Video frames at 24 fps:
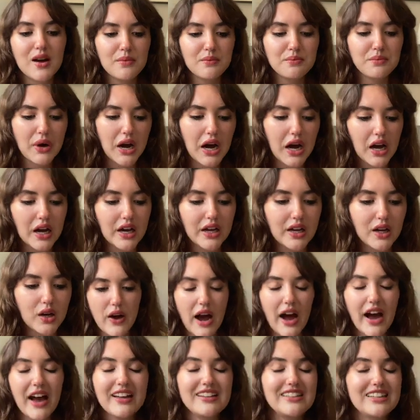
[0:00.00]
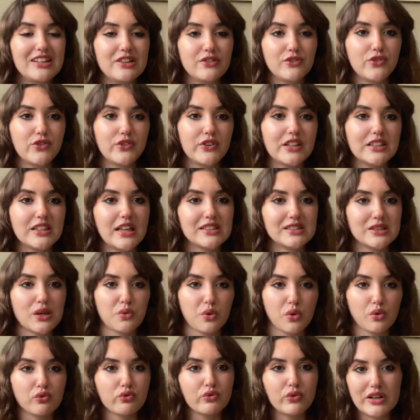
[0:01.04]
But I didn't feel like they
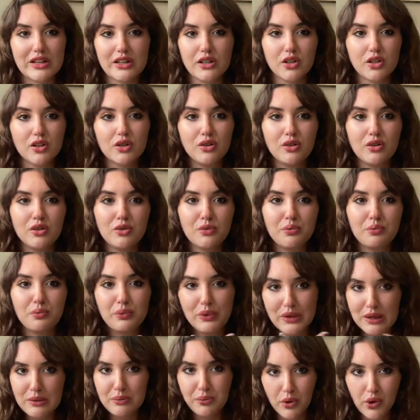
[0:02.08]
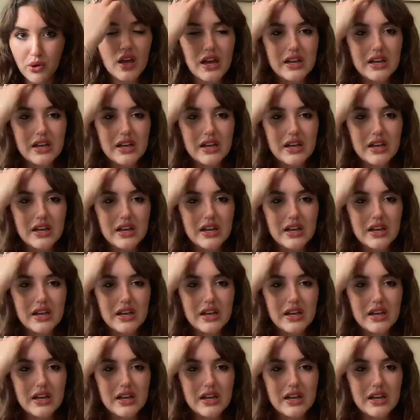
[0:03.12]
were real people.